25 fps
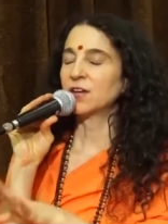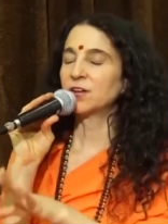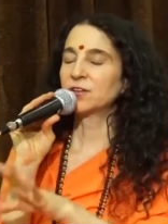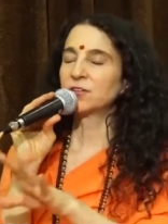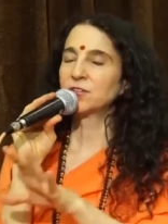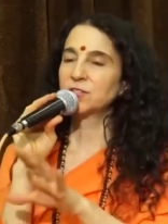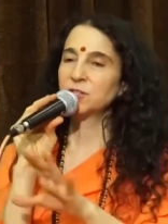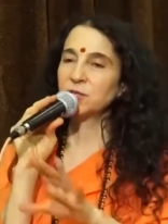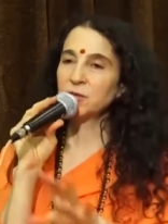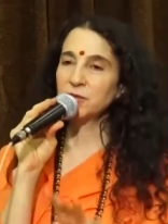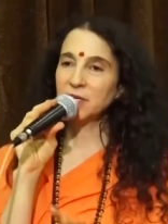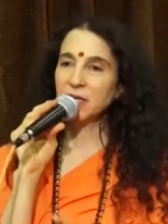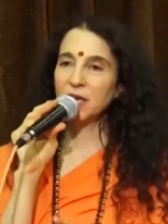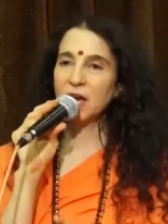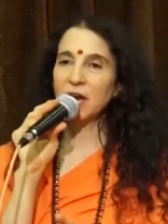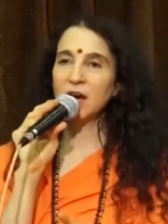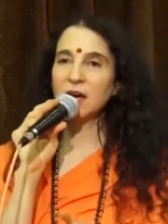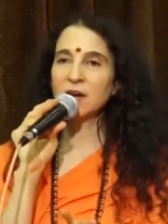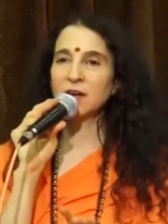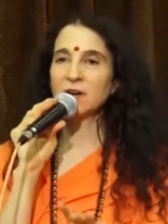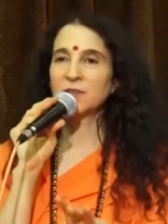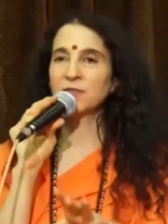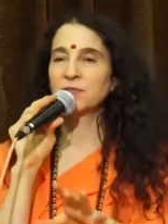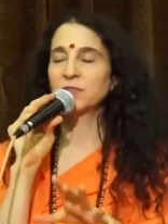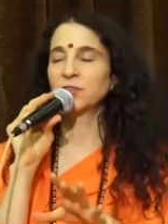You're too
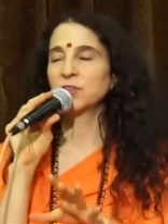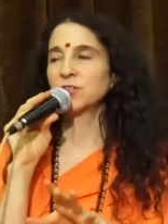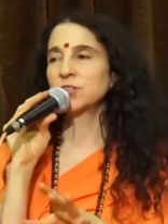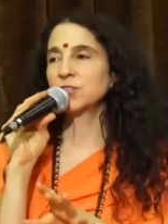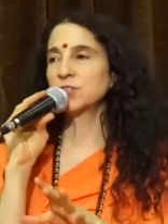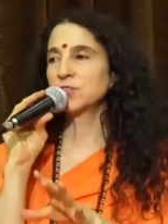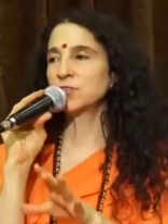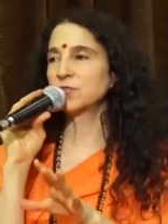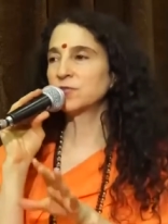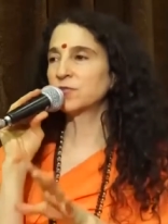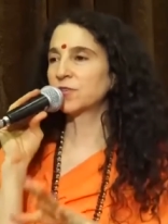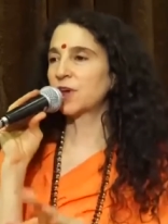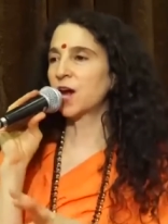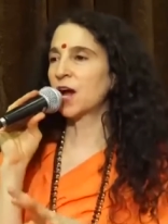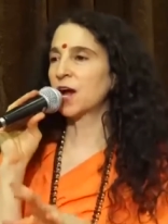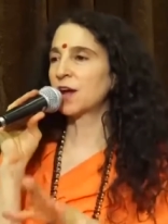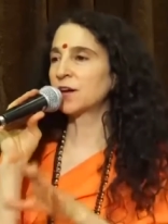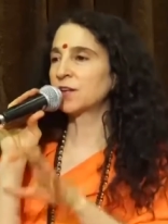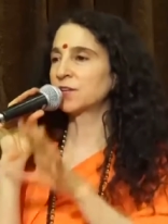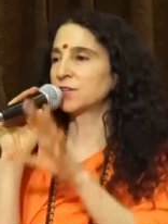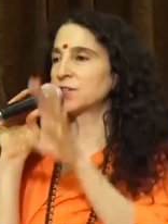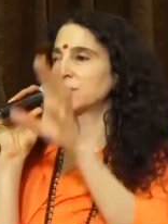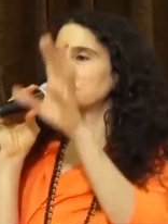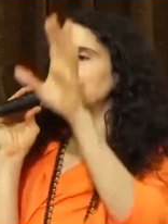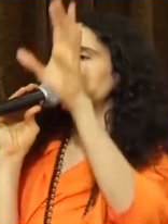young. First, you've
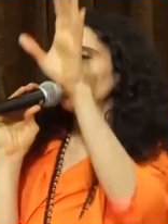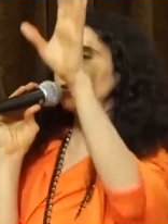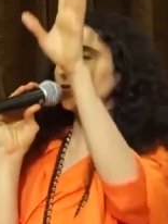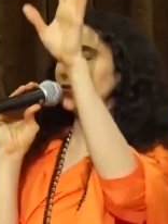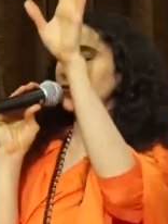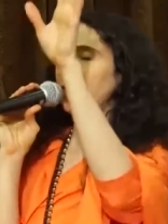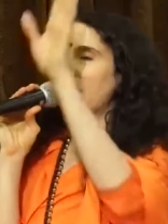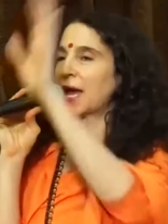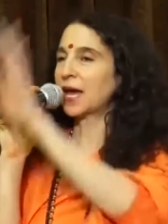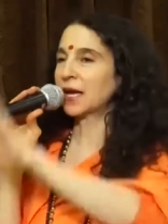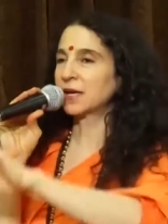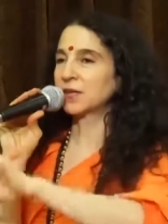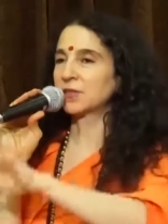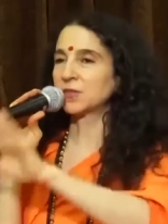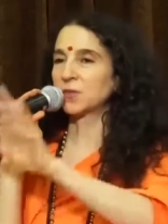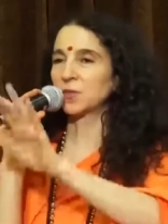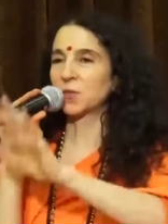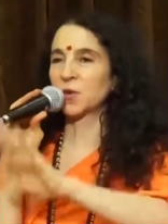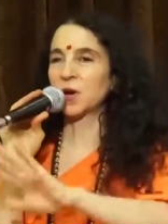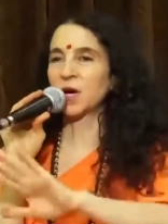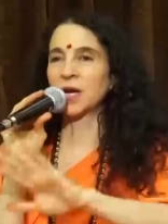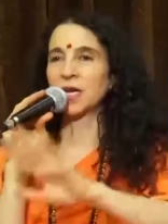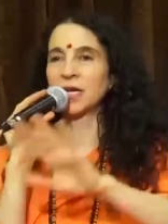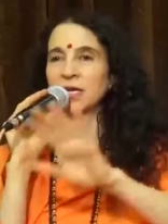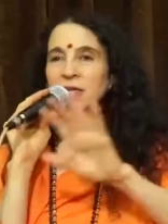got to do X,
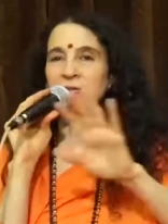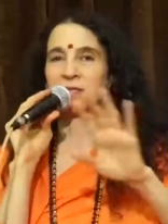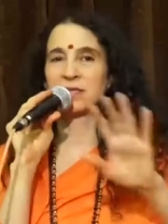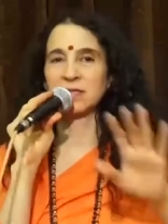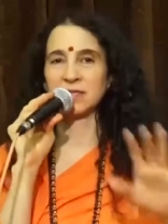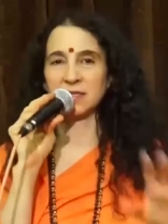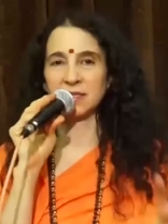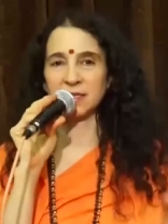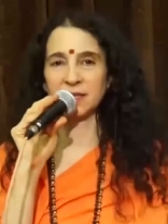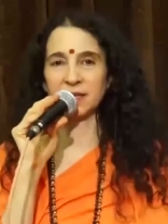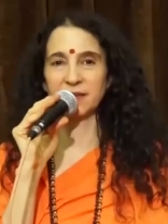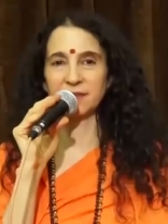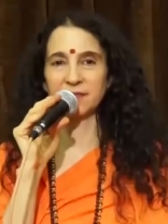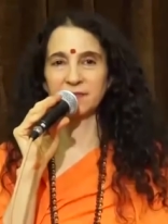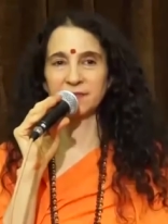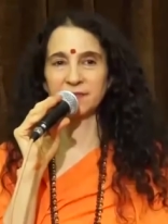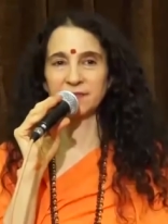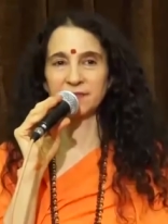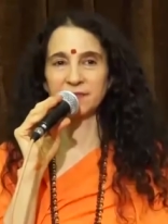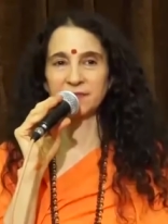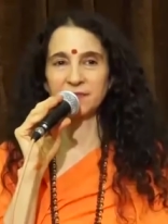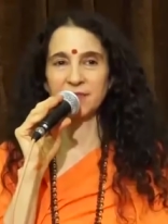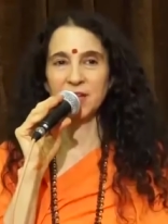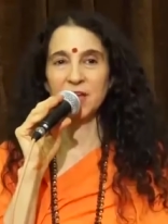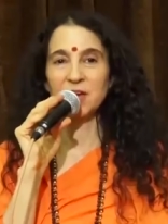Y, and Z.
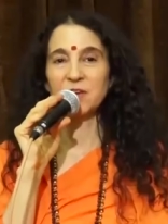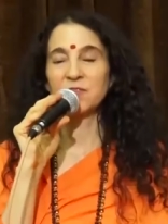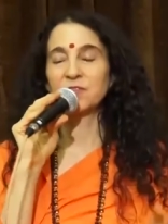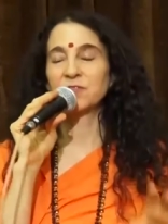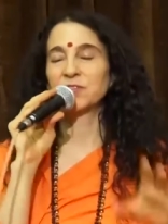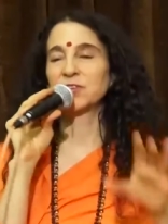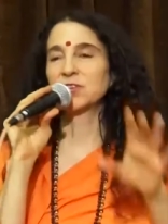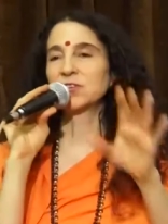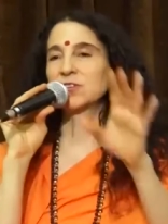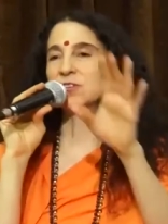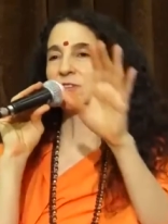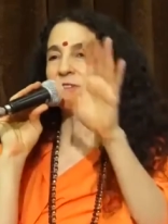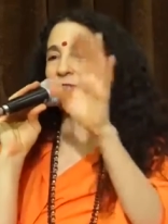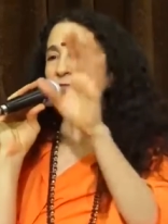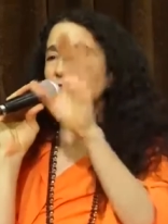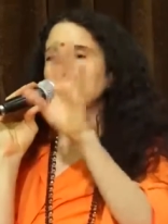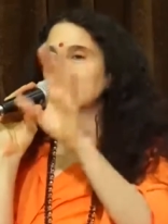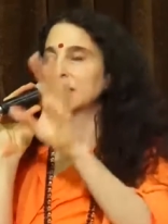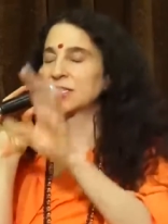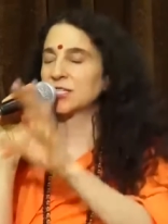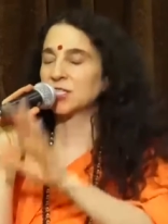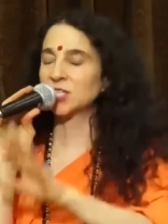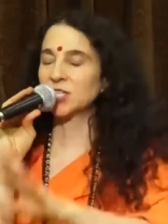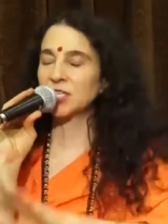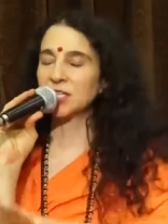First,
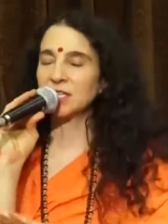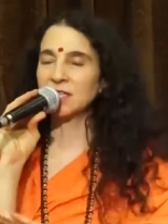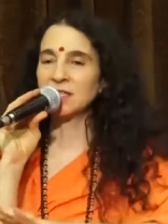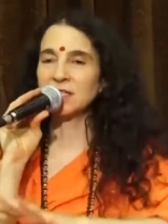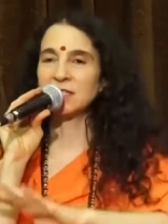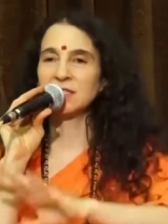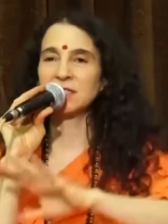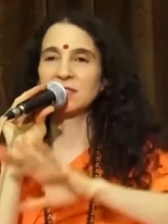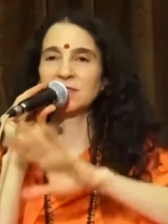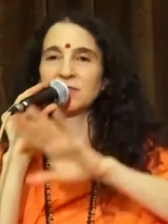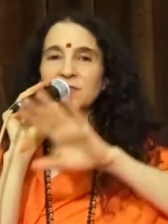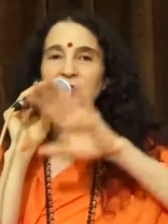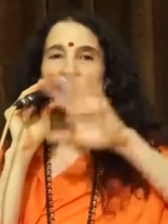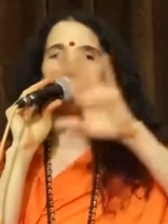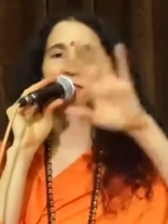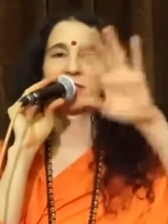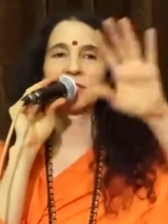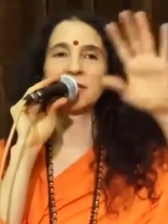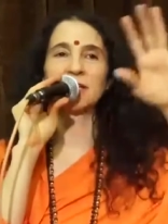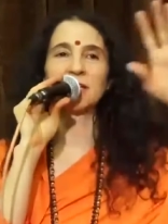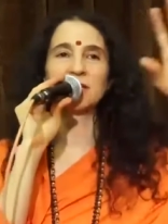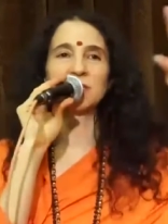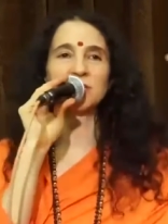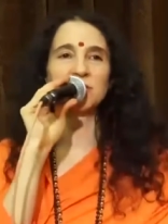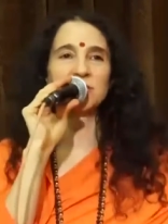finish this.
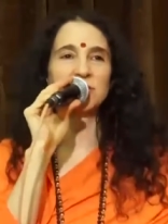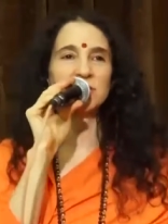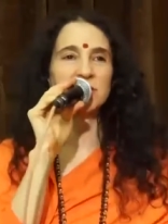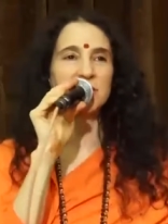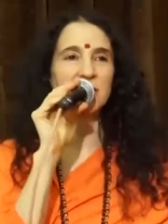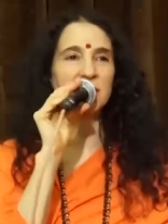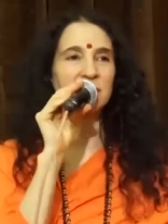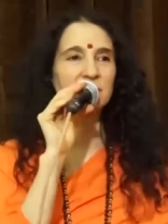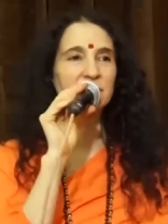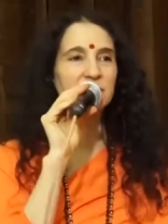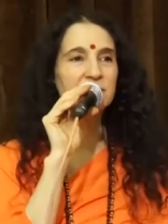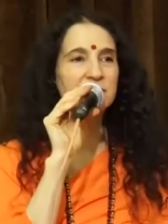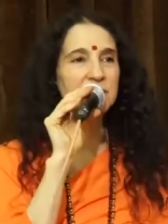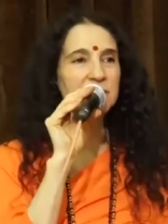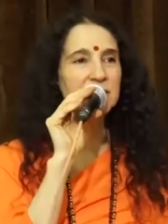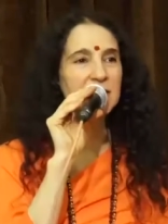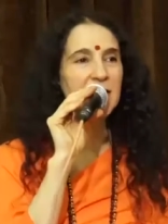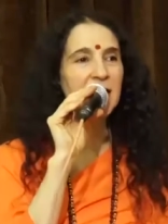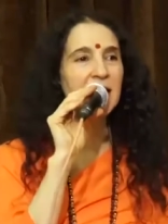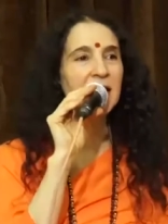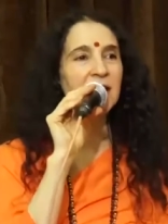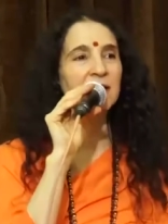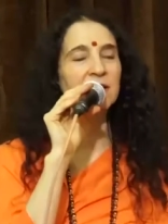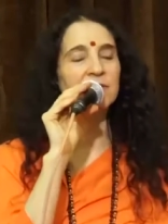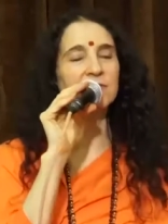First, get yourself
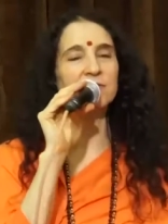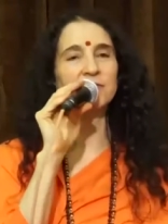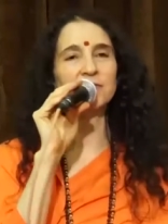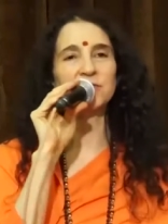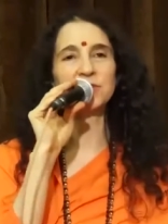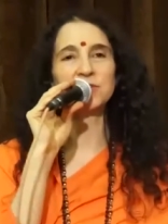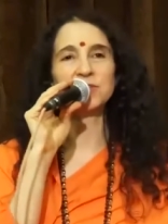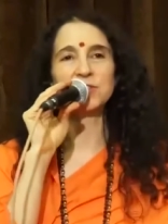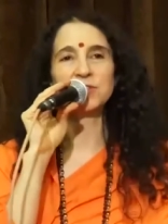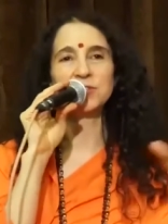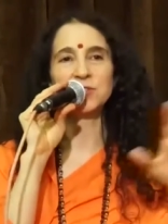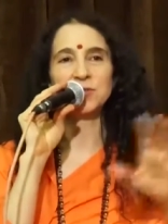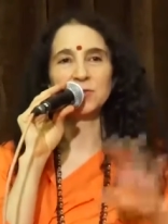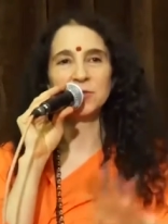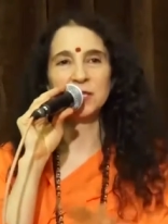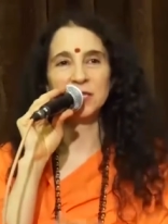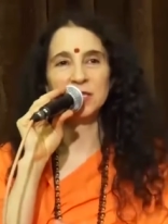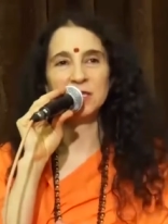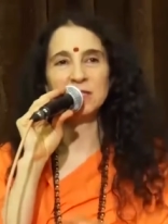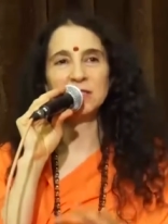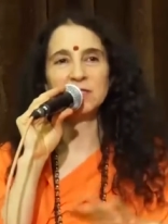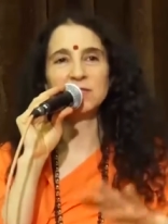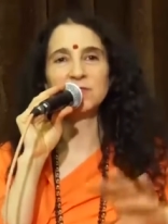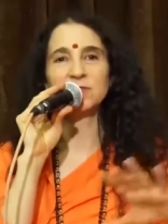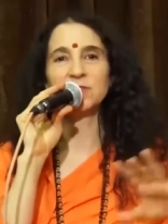set. First, do
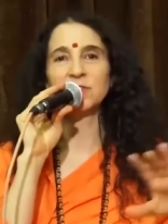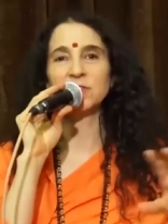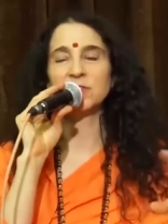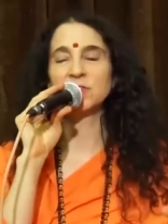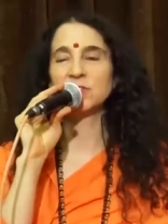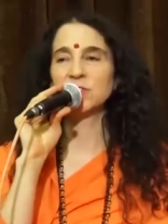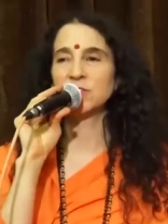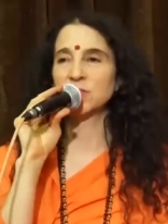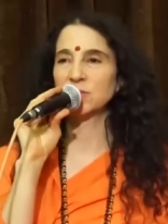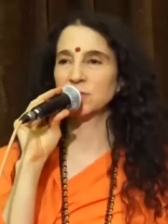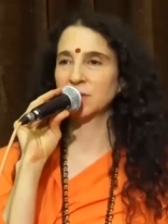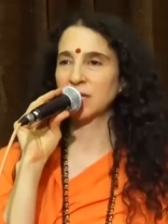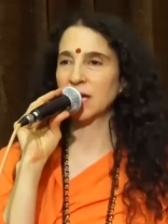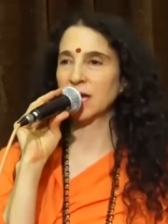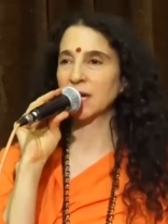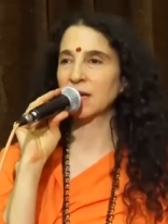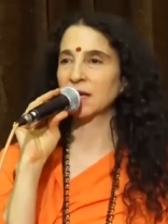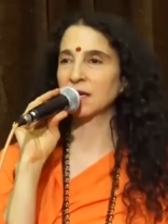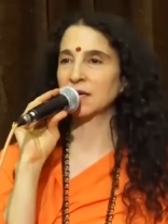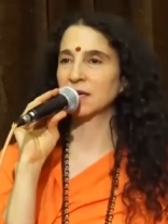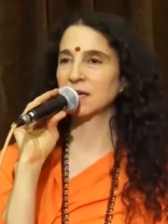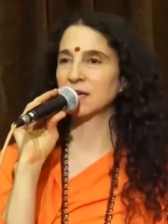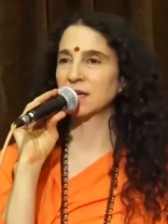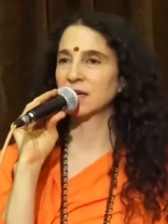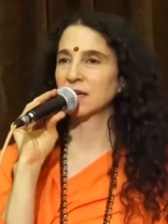this. First, do
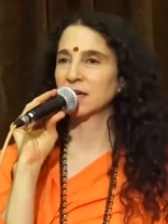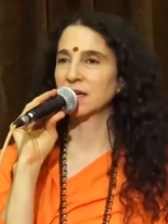that.